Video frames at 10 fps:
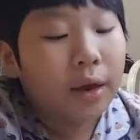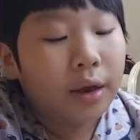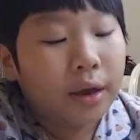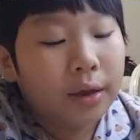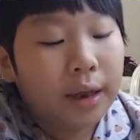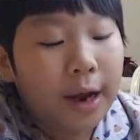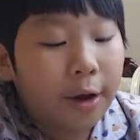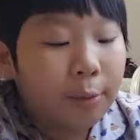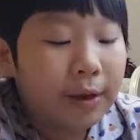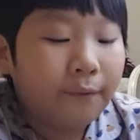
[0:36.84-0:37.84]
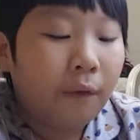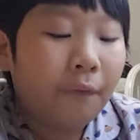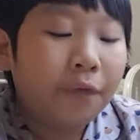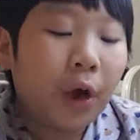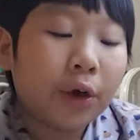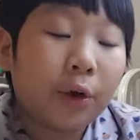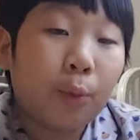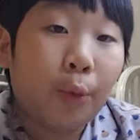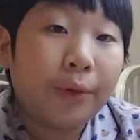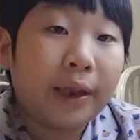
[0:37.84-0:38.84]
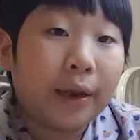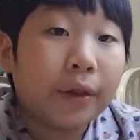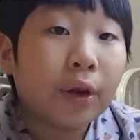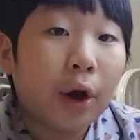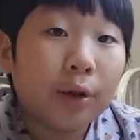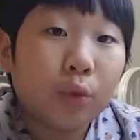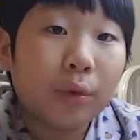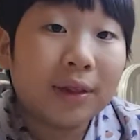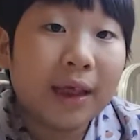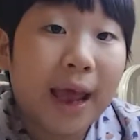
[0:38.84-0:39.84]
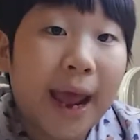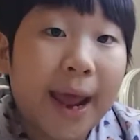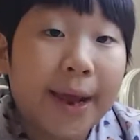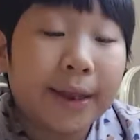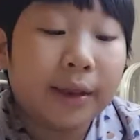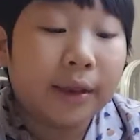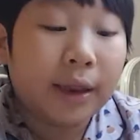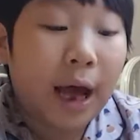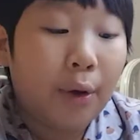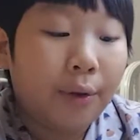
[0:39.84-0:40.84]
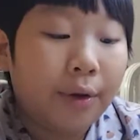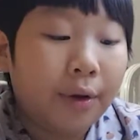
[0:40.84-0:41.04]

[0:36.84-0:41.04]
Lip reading: And there we have another word that starts with A sound.